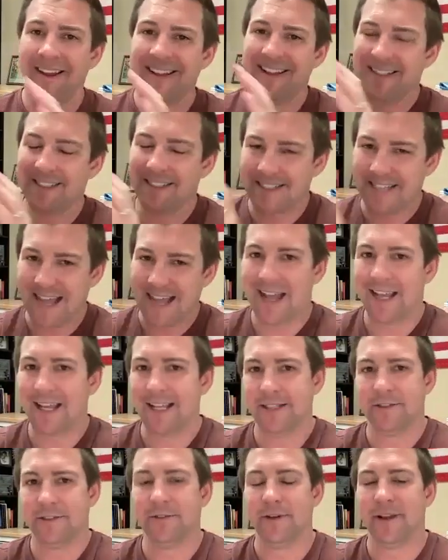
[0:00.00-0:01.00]

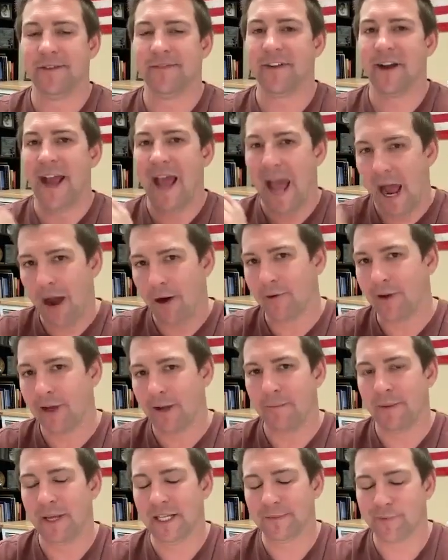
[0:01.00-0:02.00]
Stacking two different
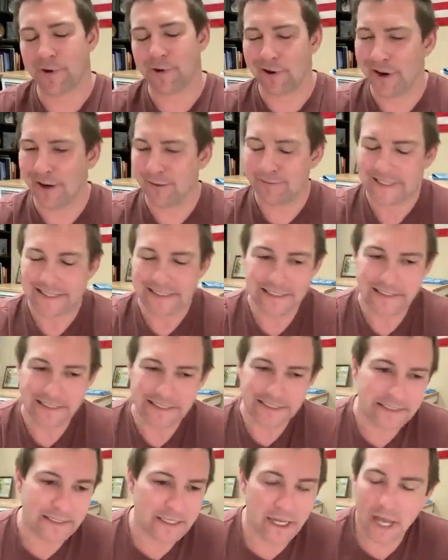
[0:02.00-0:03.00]
outcome based programs,
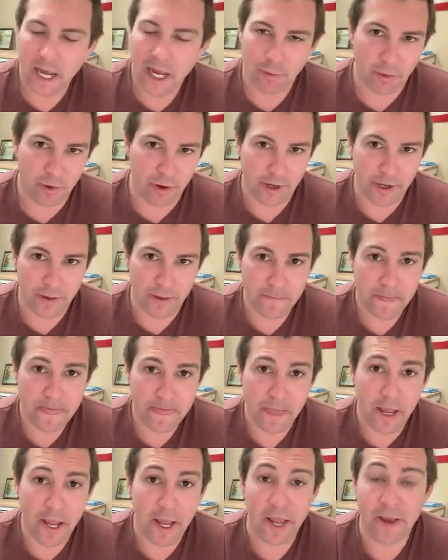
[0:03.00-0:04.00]
I worry.
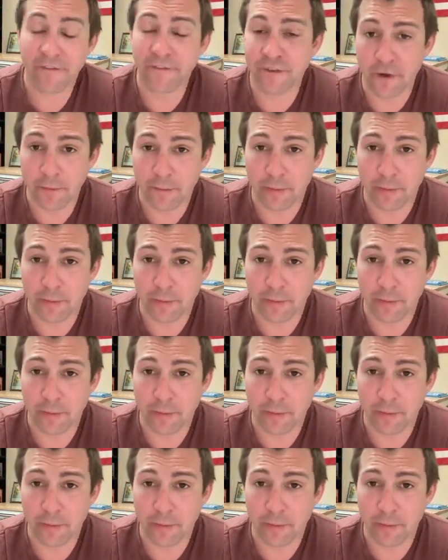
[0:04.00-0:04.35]
If your